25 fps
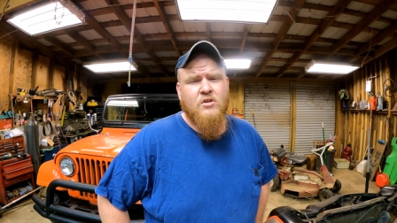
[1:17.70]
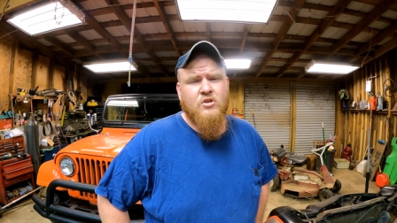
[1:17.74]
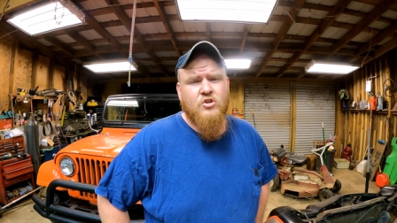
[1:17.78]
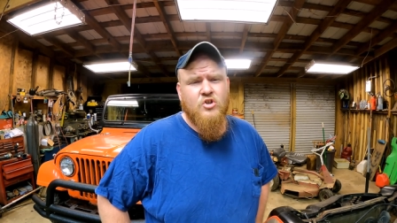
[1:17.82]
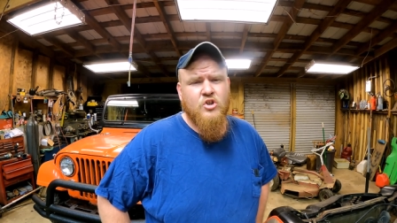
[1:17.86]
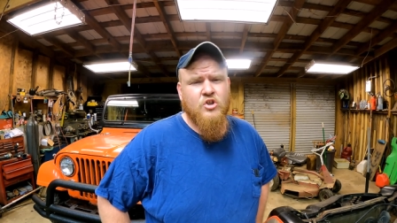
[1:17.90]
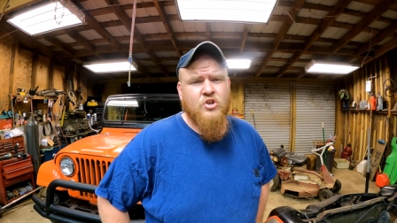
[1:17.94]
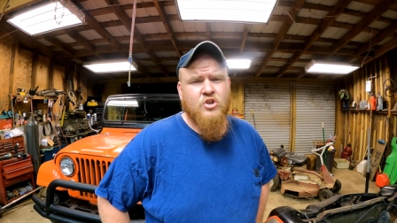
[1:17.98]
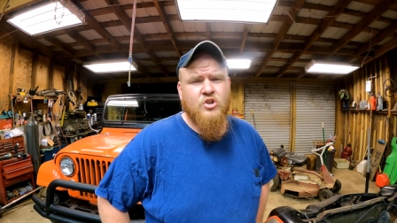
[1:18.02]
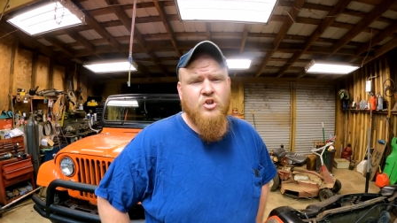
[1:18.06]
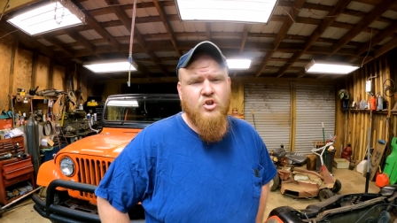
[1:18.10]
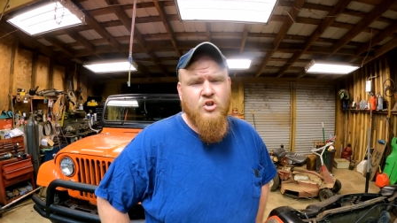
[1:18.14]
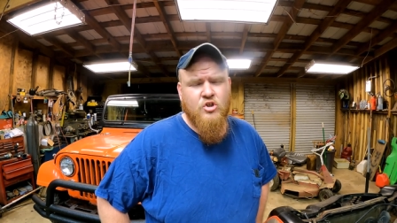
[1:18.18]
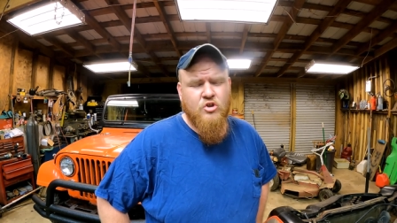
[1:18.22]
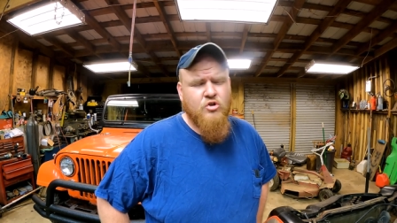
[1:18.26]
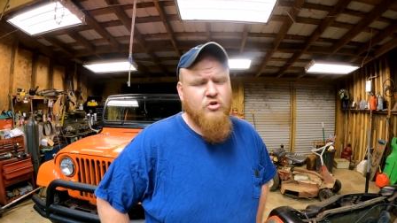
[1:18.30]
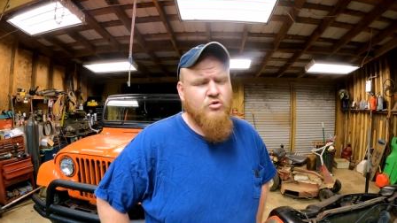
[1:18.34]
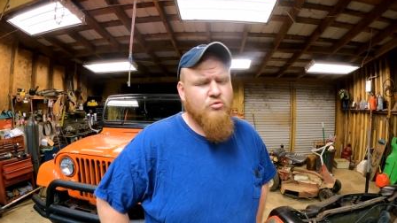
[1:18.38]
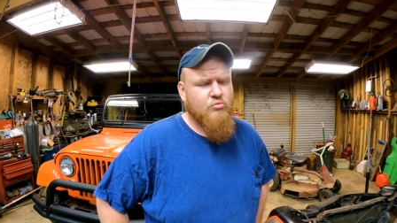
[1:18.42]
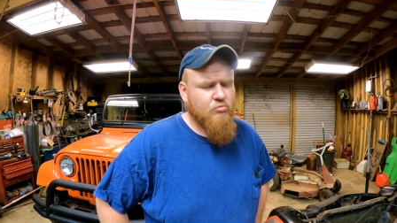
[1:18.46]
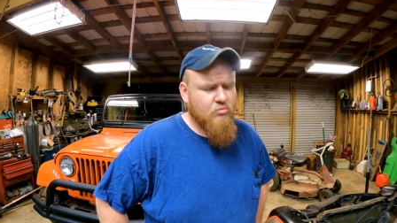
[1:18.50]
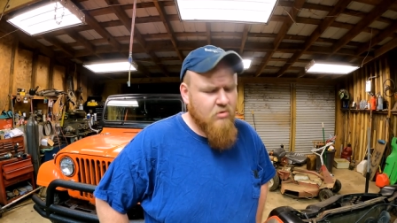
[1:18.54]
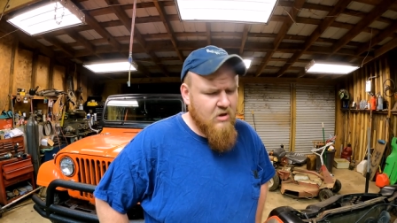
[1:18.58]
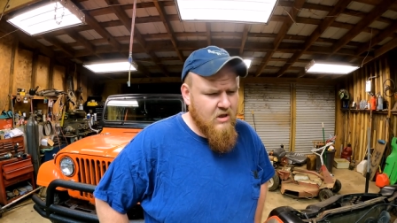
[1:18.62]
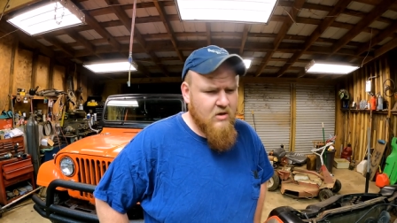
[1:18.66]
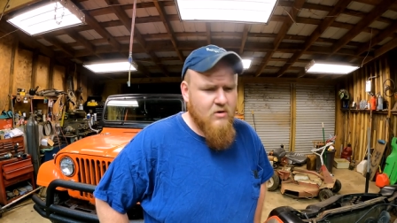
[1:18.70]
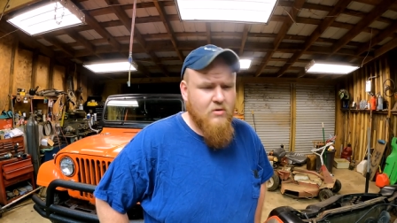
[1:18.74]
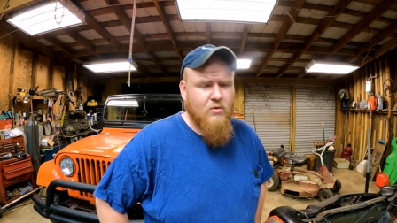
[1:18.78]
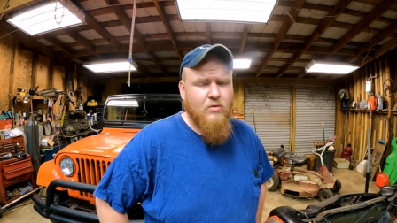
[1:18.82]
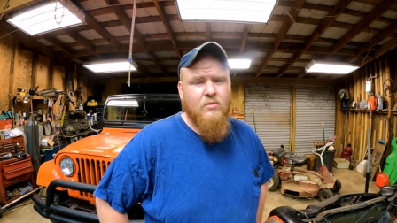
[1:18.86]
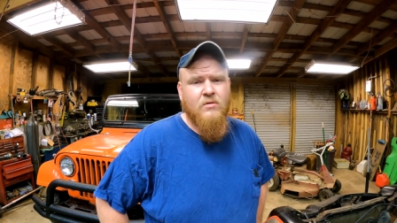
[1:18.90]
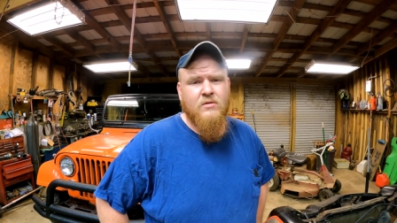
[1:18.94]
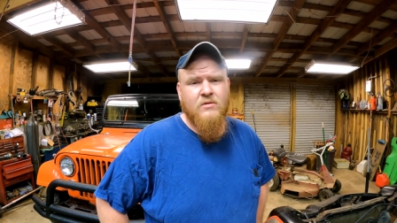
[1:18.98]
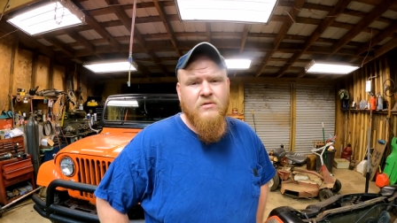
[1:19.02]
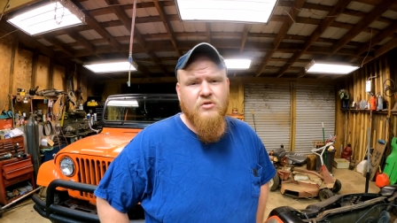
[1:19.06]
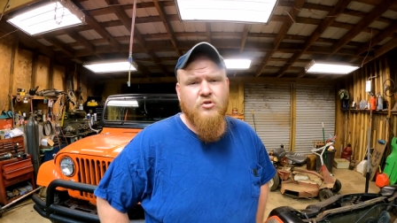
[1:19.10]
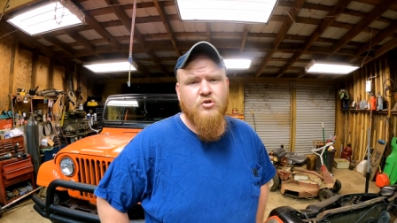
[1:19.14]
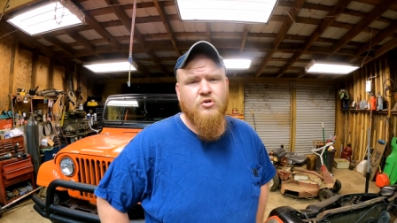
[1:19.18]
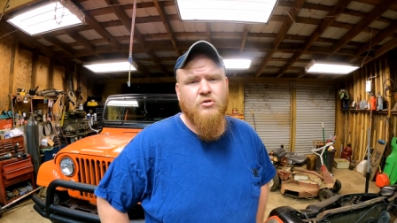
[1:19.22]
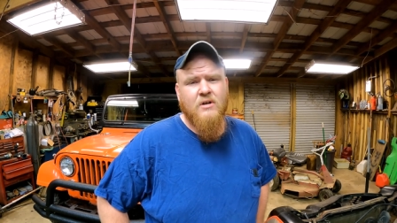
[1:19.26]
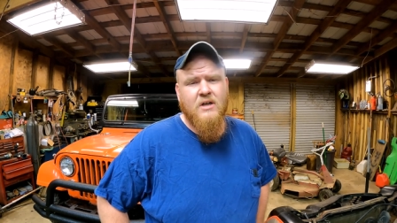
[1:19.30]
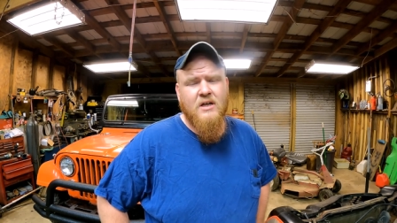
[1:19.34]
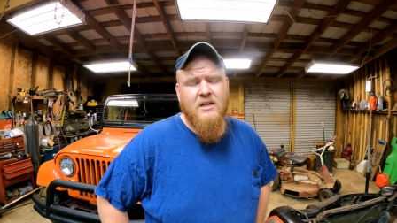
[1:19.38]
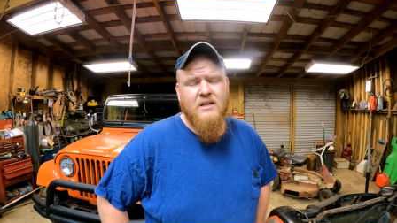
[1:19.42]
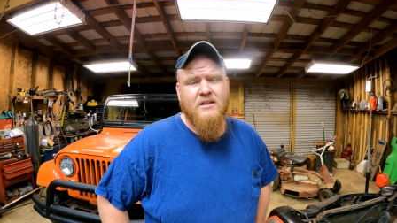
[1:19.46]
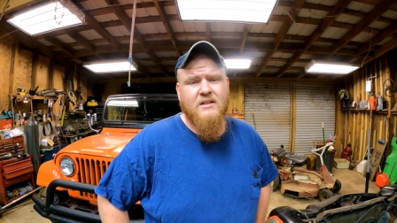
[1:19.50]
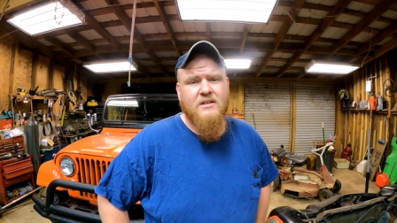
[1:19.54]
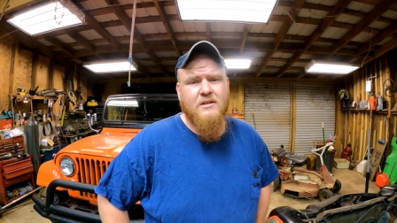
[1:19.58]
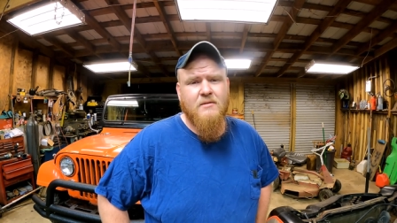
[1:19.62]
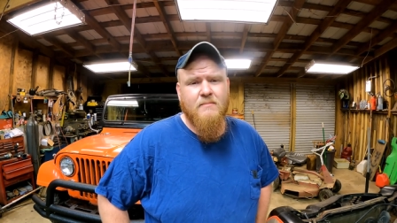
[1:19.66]
just struggle
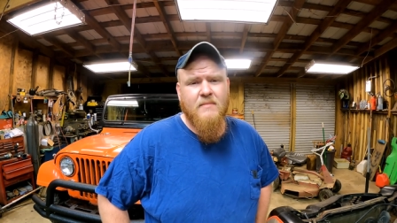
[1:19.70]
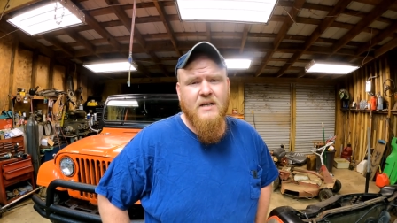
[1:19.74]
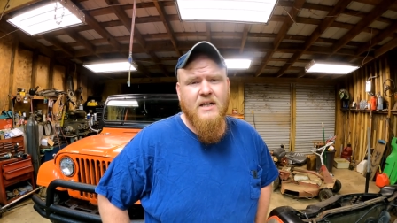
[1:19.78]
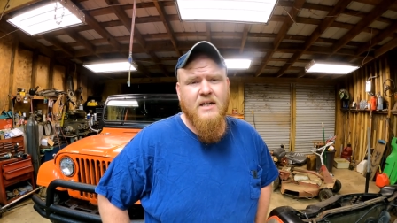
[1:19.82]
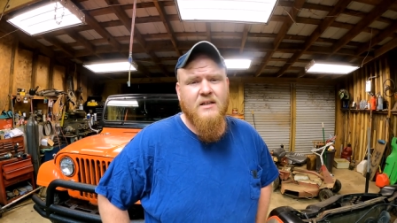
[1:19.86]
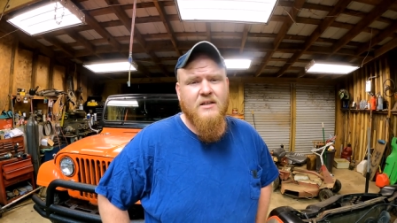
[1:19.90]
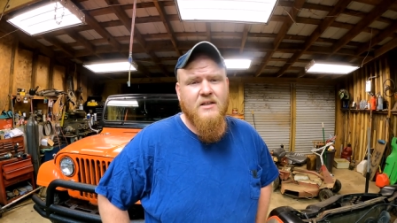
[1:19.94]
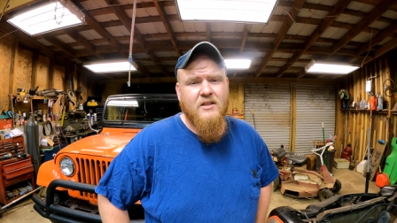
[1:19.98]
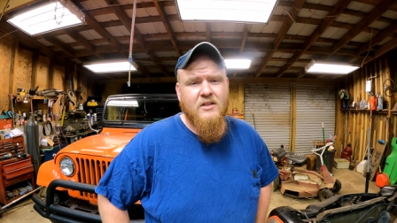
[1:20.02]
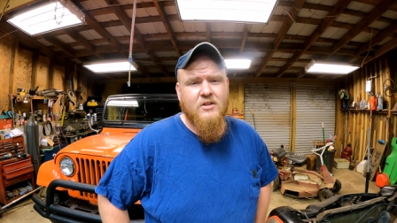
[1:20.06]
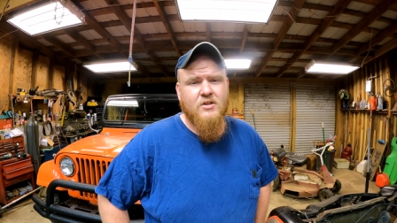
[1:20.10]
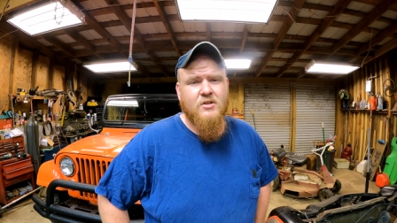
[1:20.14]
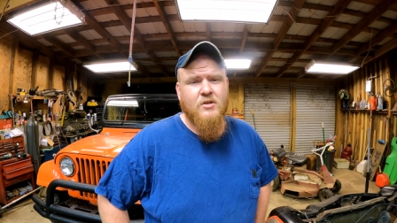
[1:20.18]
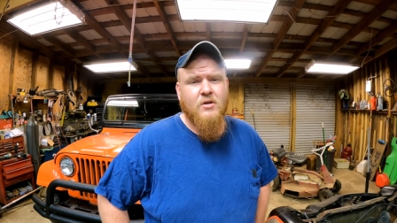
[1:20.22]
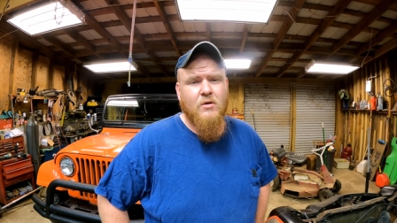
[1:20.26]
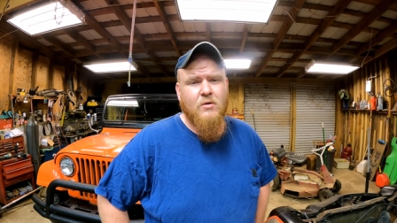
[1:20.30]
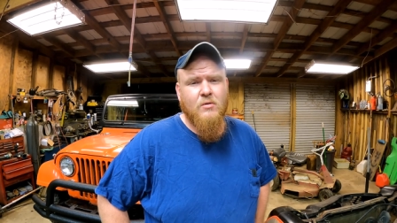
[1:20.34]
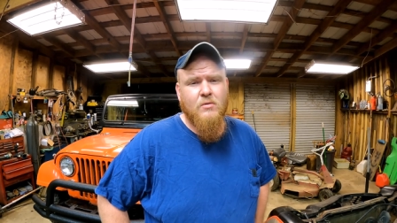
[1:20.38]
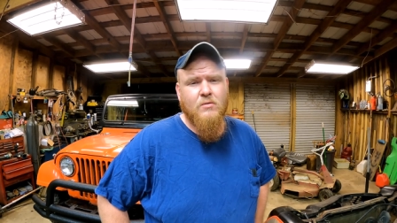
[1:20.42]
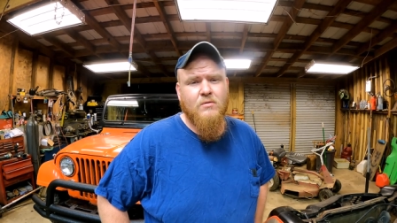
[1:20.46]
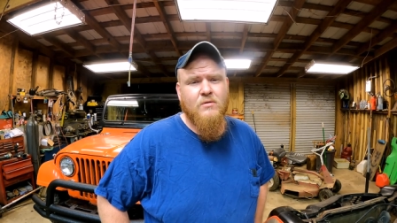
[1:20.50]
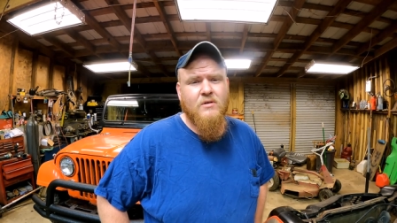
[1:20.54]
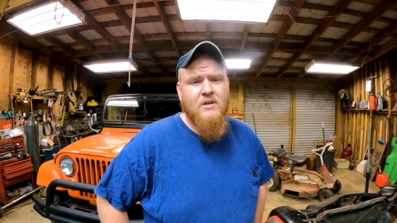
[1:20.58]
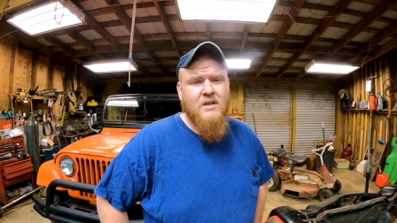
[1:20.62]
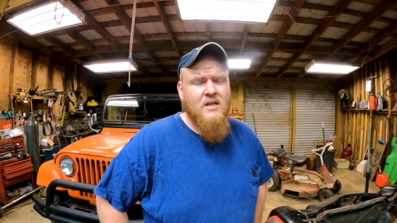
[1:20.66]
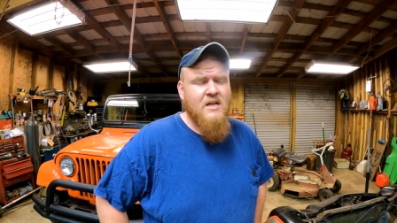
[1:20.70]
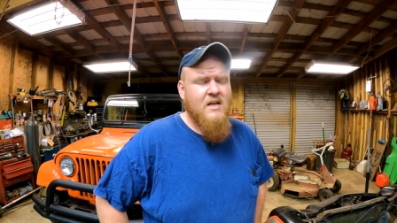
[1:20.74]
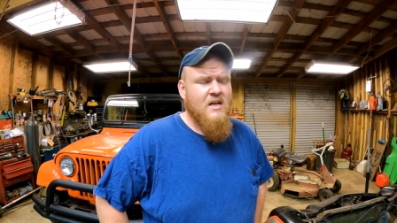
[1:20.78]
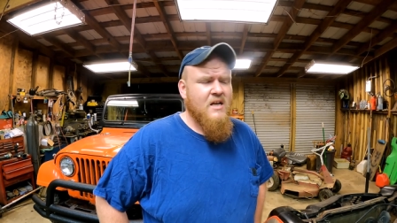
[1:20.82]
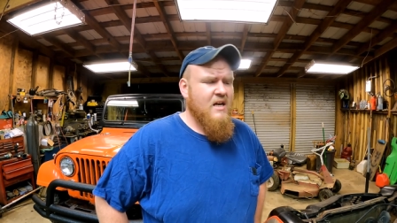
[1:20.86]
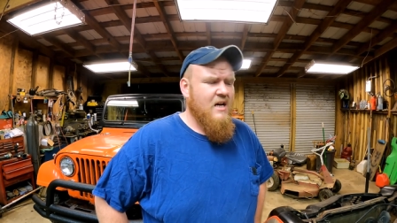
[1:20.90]
trying to make this old,